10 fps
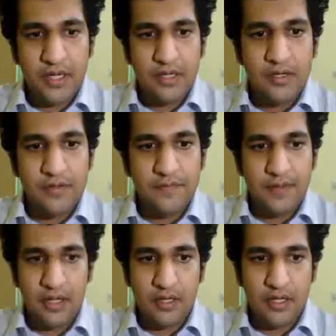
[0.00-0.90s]
nerve
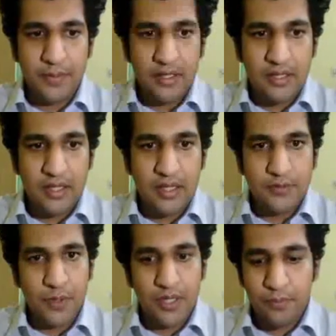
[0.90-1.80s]
typically has
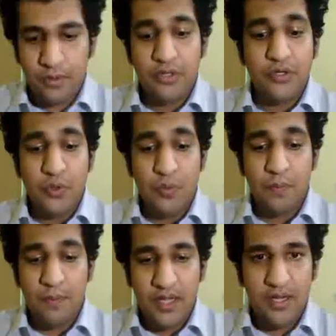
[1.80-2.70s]
1.2
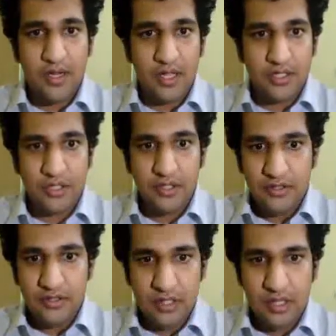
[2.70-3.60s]
million
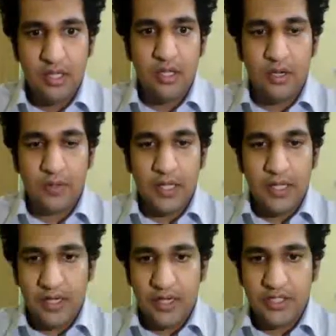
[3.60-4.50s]
axons, okay,
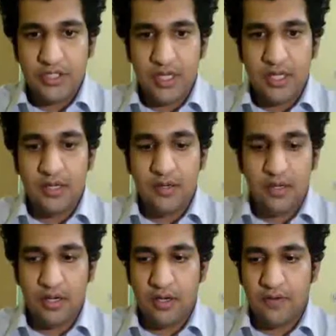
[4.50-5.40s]
arranged in
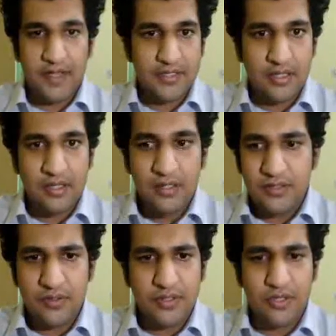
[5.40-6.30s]
fascicles.
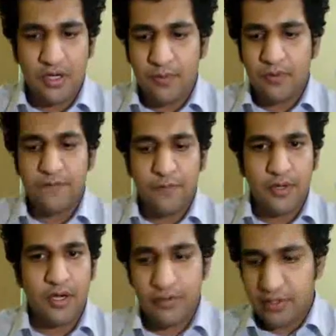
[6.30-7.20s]
So it's got about
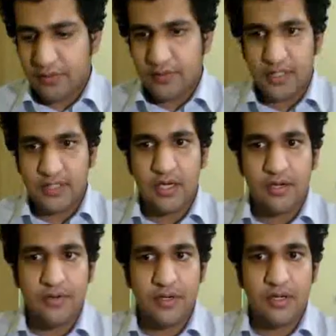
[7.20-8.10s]
400 to
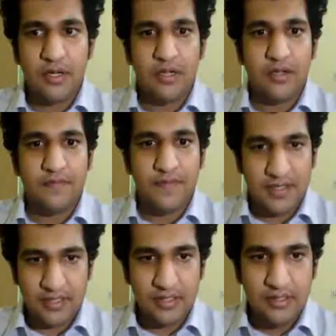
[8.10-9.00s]
600
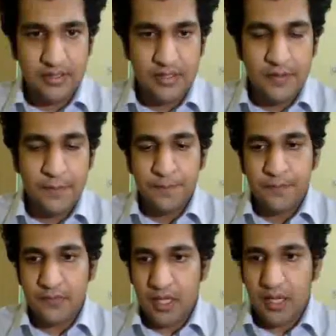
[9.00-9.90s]
fascicles,
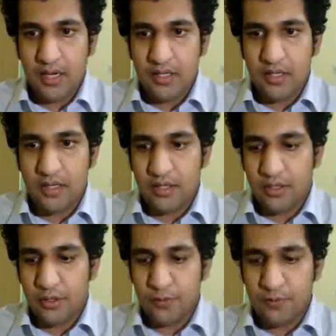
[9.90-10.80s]
and
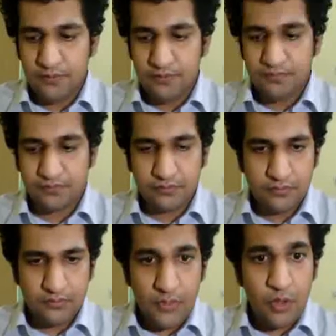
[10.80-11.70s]

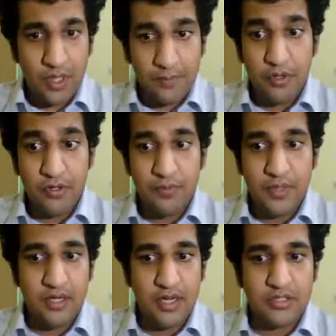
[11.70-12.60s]
1.2
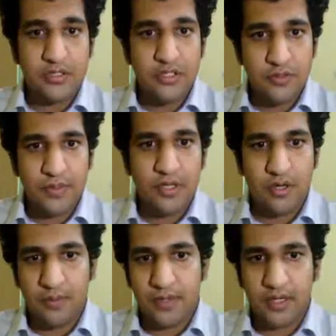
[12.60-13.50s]
million axons per
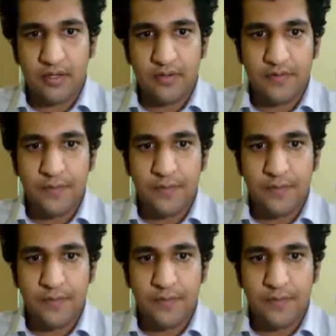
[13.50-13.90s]
optic nerve.